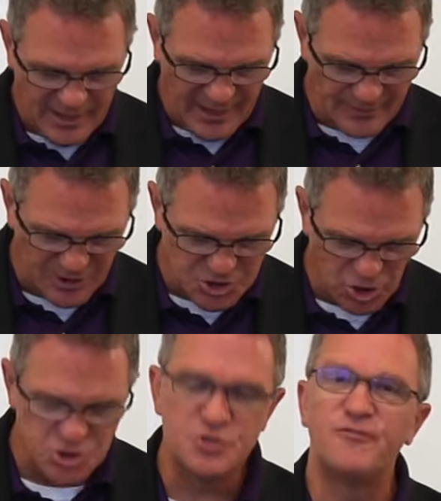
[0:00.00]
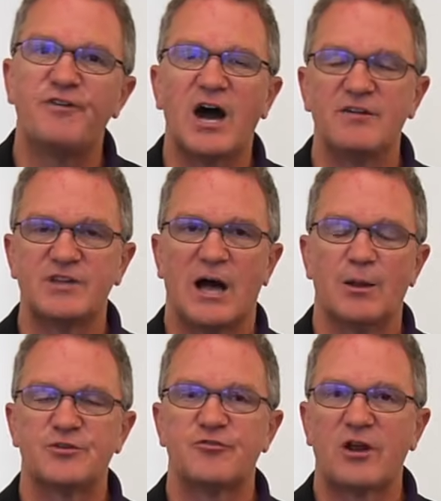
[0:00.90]
and they charge you
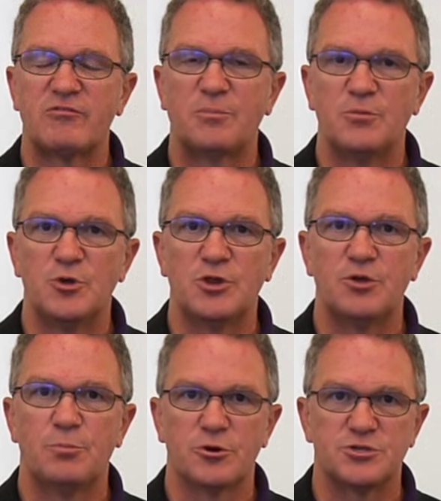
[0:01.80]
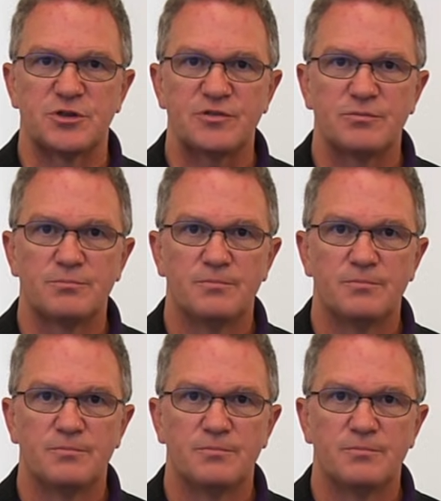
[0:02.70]
$5 for every unit you purchase.